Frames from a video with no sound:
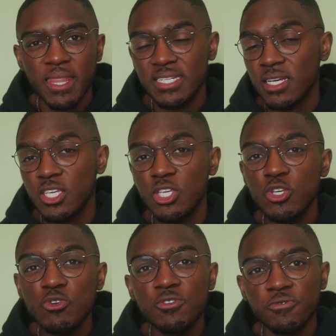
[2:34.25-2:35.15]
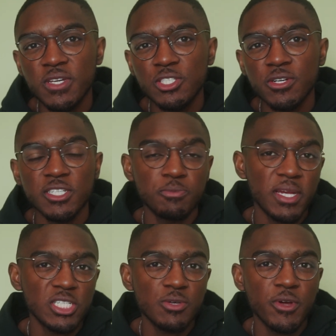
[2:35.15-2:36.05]
That's a huge feature,
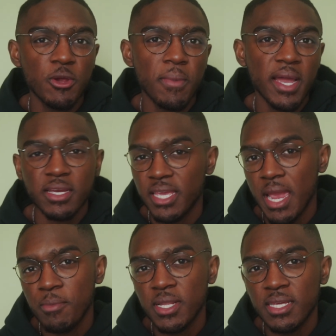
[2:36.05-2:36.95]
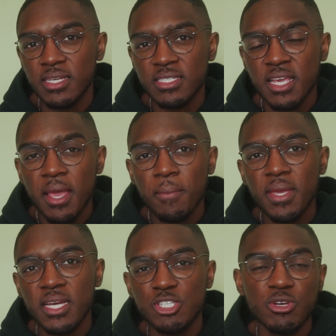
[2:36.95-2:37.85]
especially when you're buying a camera like this,
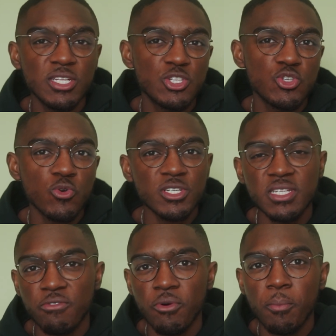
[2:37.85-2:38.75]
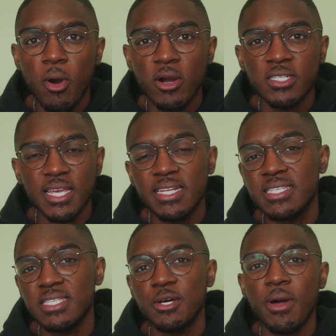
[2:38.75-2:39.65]
because you can source different parts and
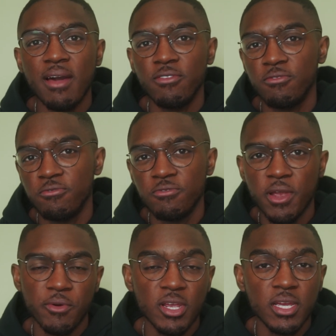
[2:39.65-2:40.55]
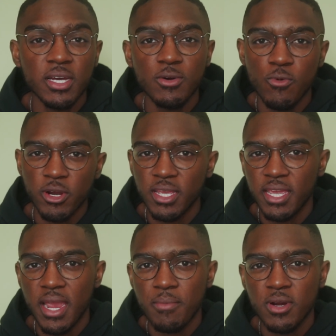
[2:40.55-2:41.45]
still have a very good working
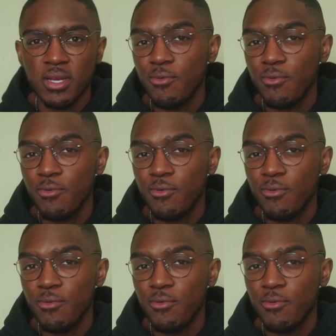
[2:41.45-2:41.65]
camera.